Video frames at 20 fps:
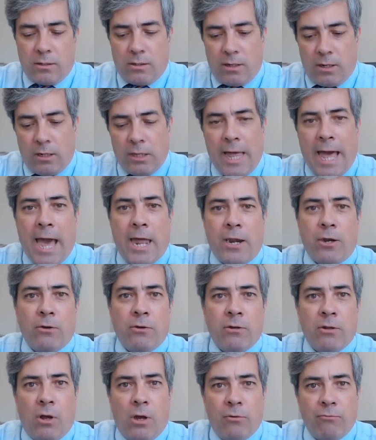on a
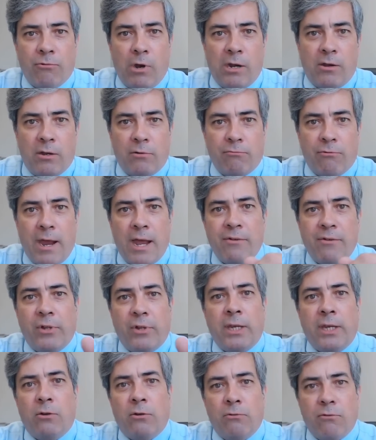ladder and unra
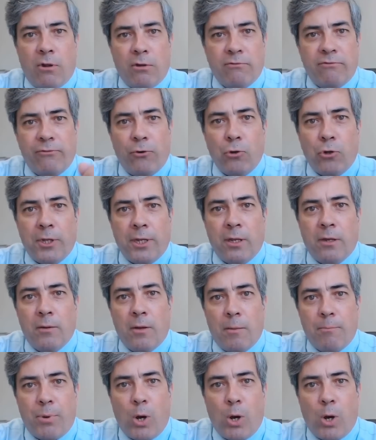unraveling or unfurling a,